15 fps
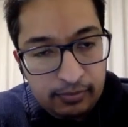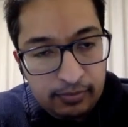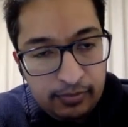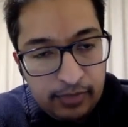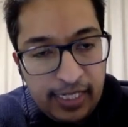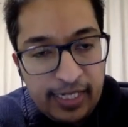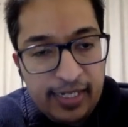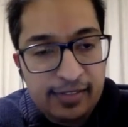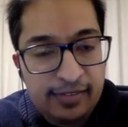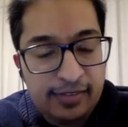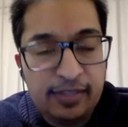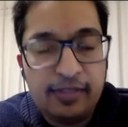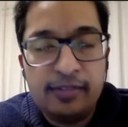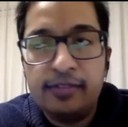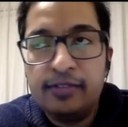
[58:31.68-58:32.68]
like I
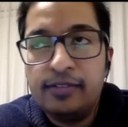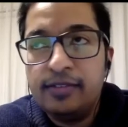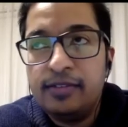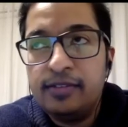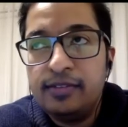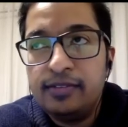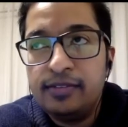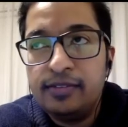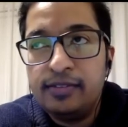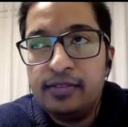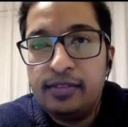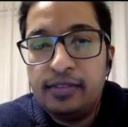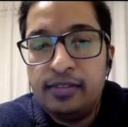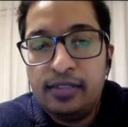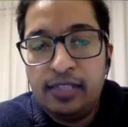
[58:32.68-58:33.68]
said,
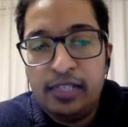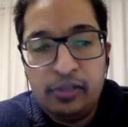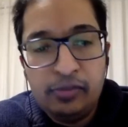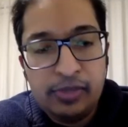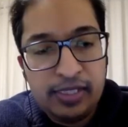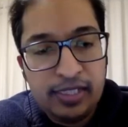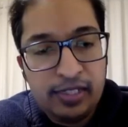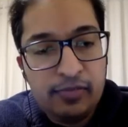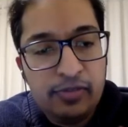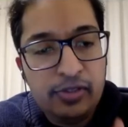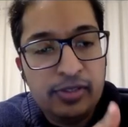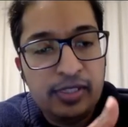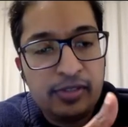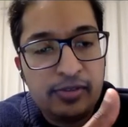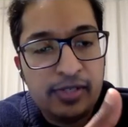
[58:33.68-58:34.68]
he will give you
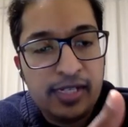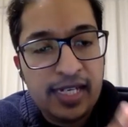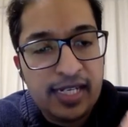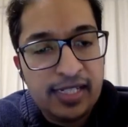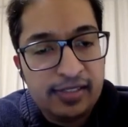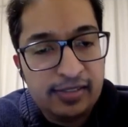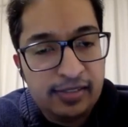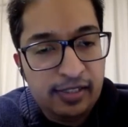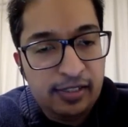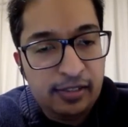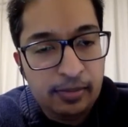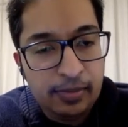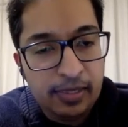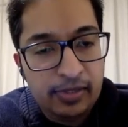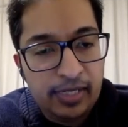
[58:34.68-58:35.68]
the reality
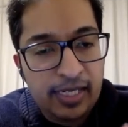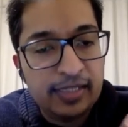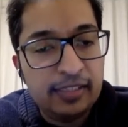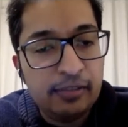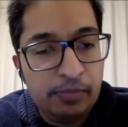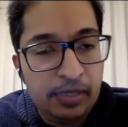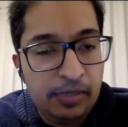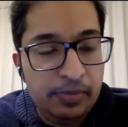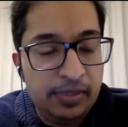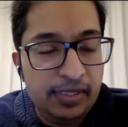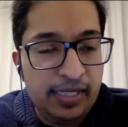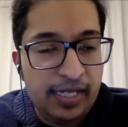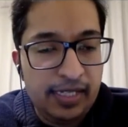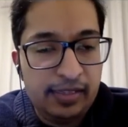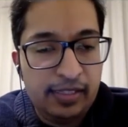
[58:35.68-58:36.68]
about other people
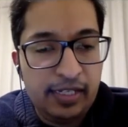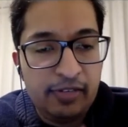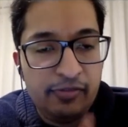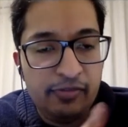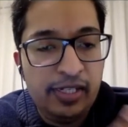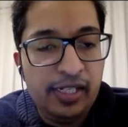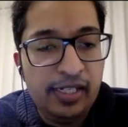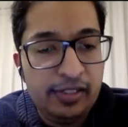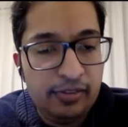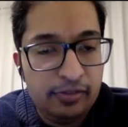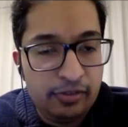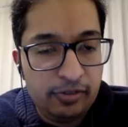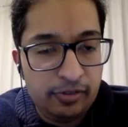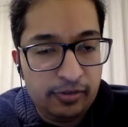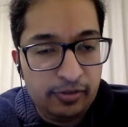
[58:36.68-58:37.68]
and their feelings
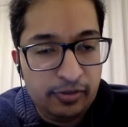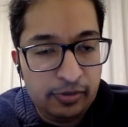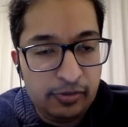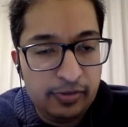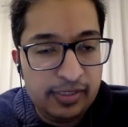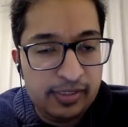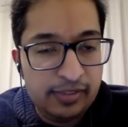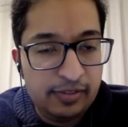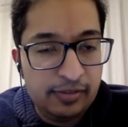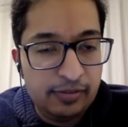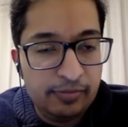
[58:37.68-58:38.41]
towards you,